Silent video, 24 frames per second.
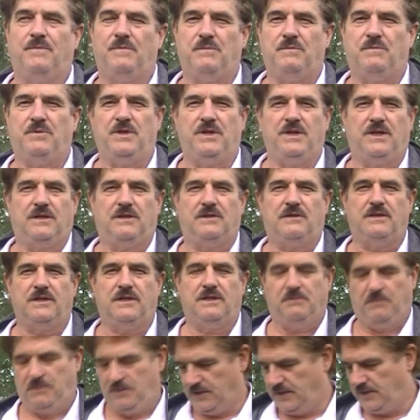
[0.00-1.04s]
put a
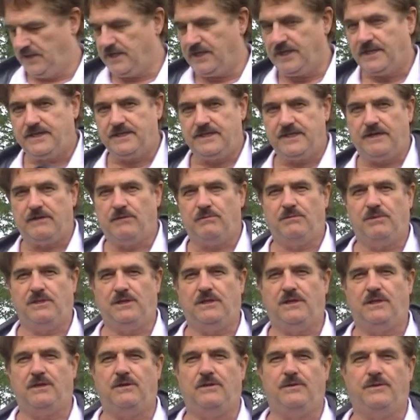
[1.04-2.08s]
clickable link down
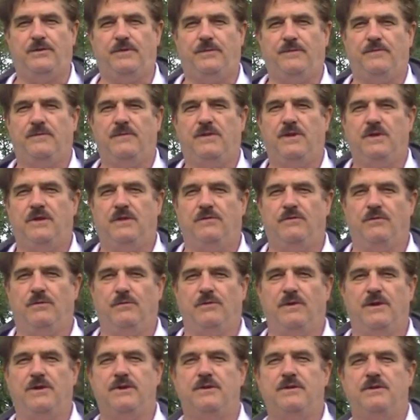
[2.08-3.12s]
below for
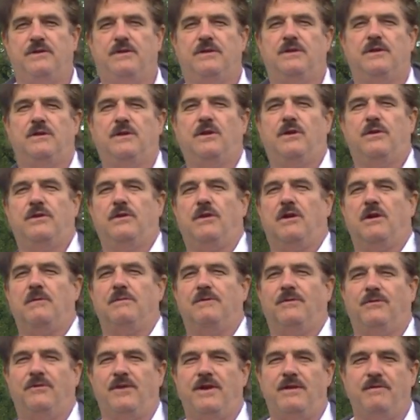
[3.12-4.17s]
where you can go to
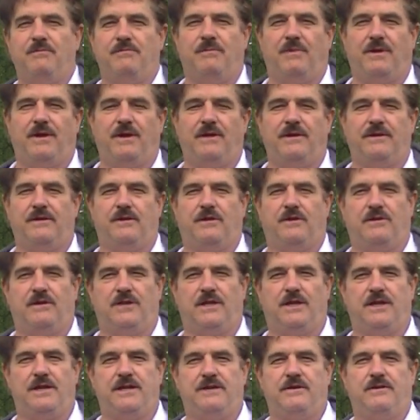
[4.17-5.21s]
Harbor Freight and buy
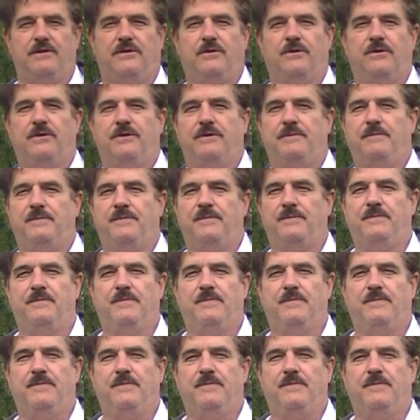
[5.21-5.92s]
online to order them.